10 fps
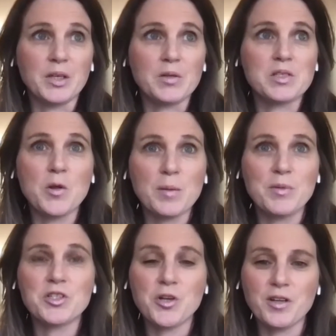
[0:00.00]
slowly but
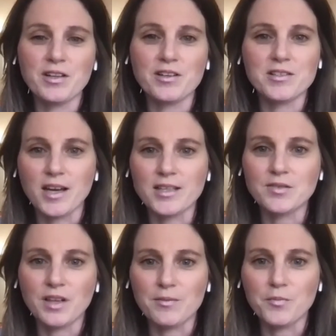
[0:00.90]
surely, there are signs of
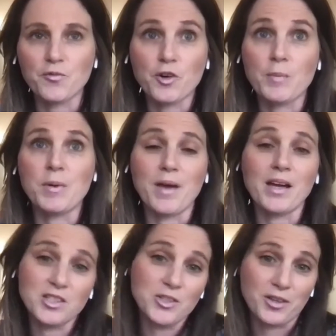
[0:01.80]
life creeping
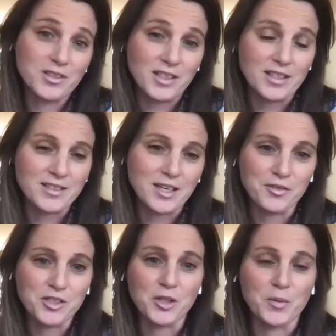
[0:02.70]
back to New York City itself
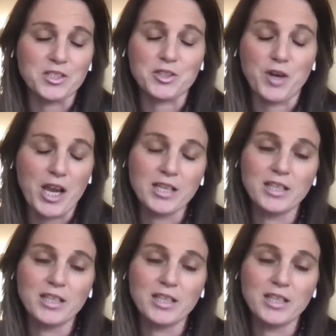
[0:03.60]
too, which is great.